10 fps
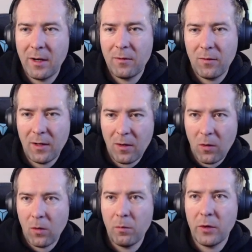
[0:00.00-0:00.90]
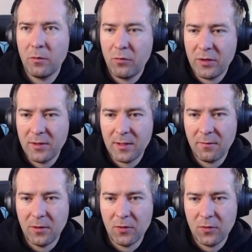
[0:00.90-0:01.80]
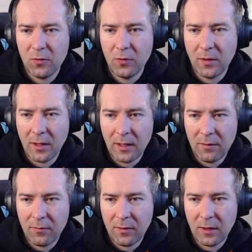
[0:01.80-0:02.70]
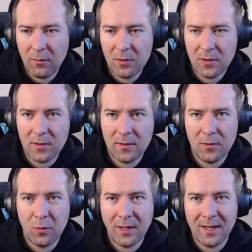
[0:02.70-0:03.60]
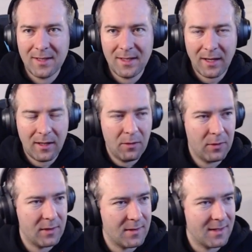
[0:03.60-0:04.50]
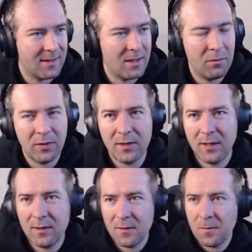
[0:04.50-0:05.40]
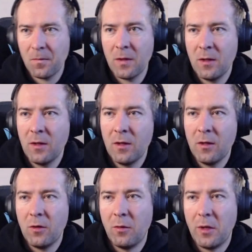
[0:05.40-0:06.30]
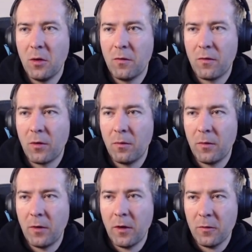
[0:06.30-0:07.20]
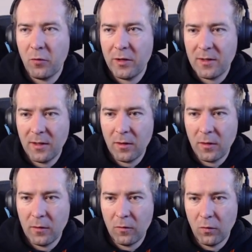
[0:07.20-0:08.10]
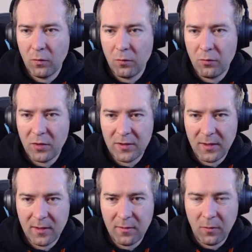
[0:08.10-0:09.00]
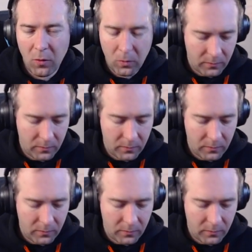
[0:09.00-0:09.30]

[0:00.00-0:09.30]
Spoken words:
out all button presses if we just do the naive thing, which is doing exactly what this example says? We go from not pressing it all to pressing it the whole